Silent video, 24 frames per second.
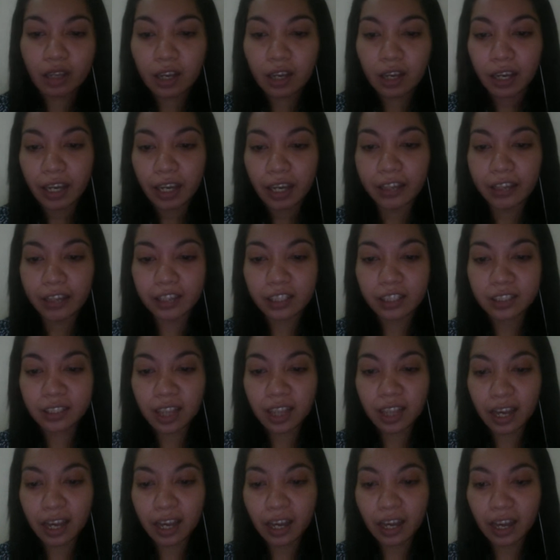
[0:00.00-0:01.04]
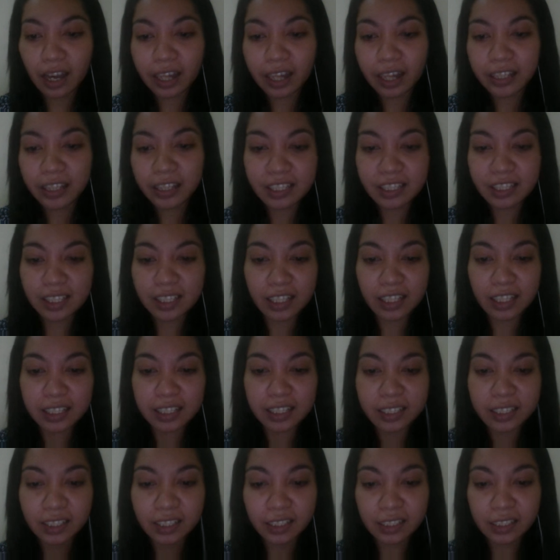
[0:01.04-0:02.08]
and then I guess
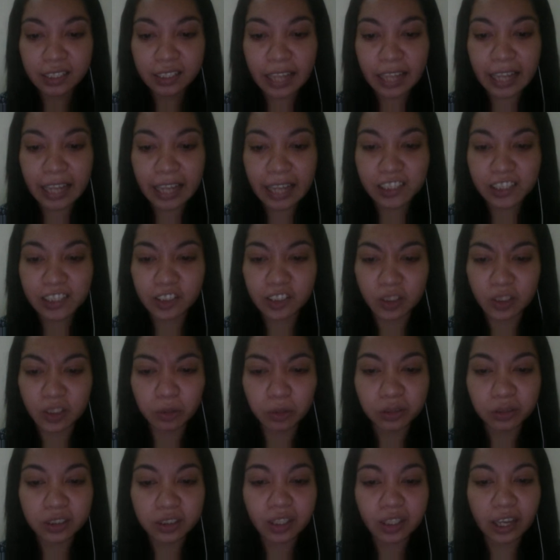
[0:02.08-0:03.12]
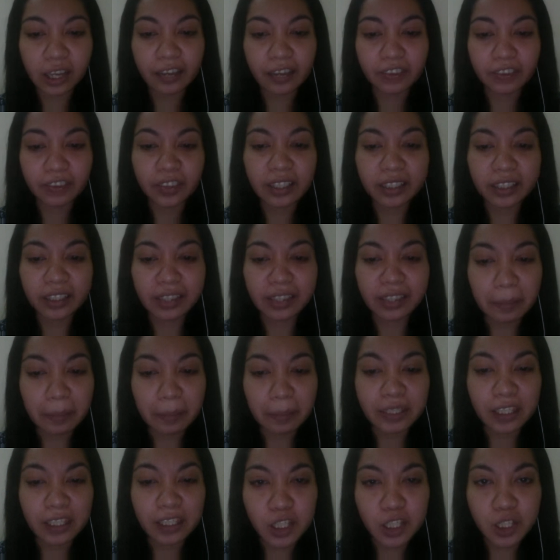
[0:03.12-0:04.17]
as a last note, I think the
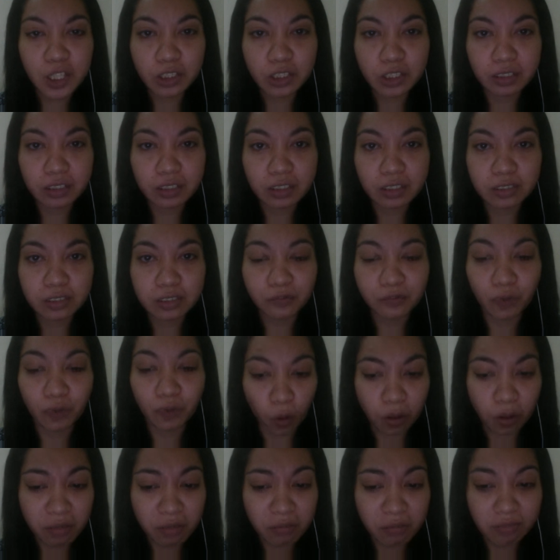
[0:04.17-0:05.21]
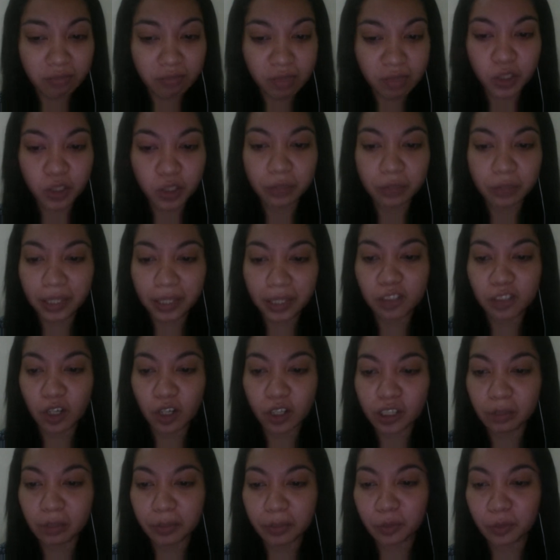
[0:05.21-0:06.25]
application form should be a
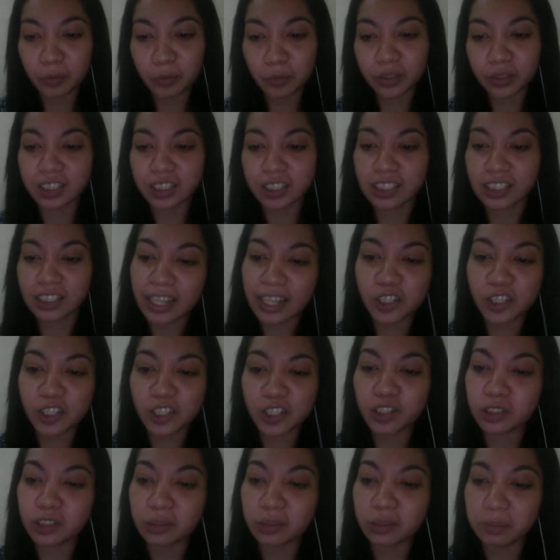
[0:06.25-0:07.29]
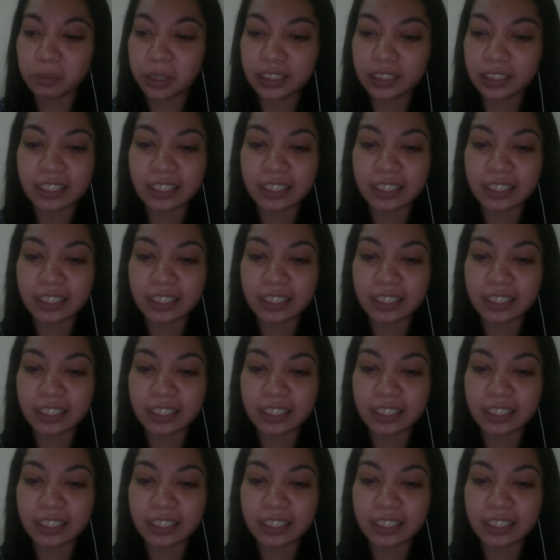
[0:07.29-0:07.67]
document where the selection committee can